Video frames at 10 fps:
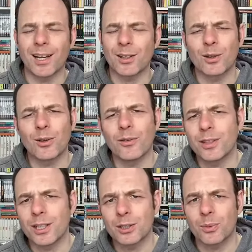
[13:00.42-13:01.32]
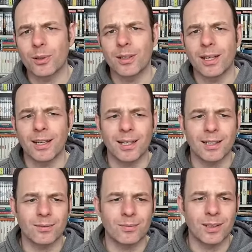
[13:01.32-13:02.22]
I love this one.
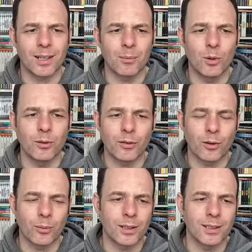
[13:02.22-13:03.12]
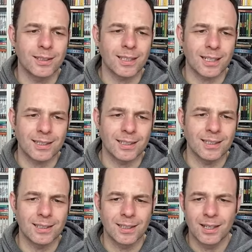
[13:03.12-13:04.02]
A movie from the
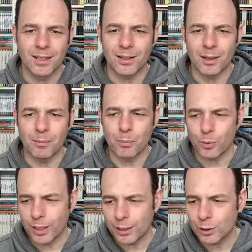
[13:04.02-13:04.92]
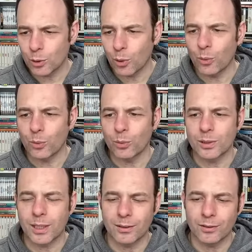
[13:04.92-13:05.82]
60s that embraced all
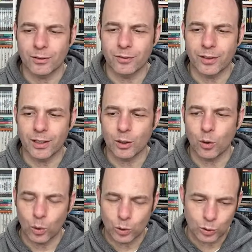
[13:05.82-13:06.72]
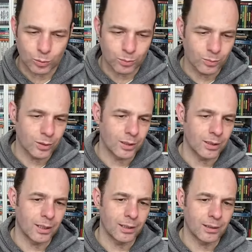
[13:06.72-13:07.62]
those kind of costumes
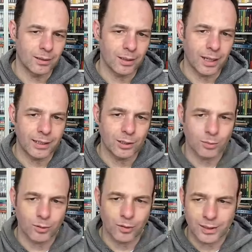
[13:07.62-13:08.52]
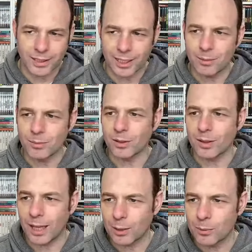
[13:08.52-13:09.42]
and items of the time, the
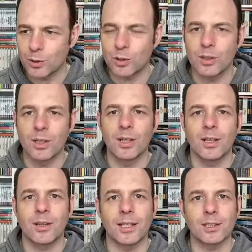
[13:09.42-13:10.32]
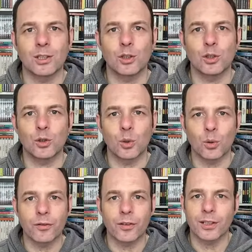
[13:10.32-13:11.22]
language. This
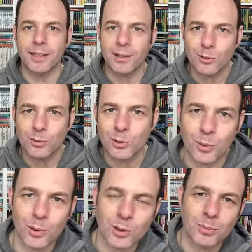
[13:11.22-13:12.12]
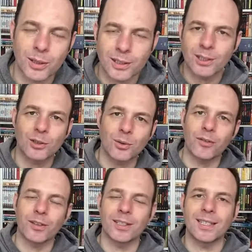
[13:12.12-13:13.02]
school for girls was pretty
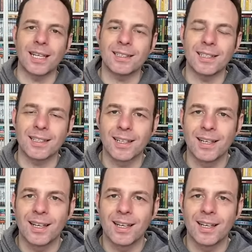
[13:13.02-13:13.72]
terrific setting,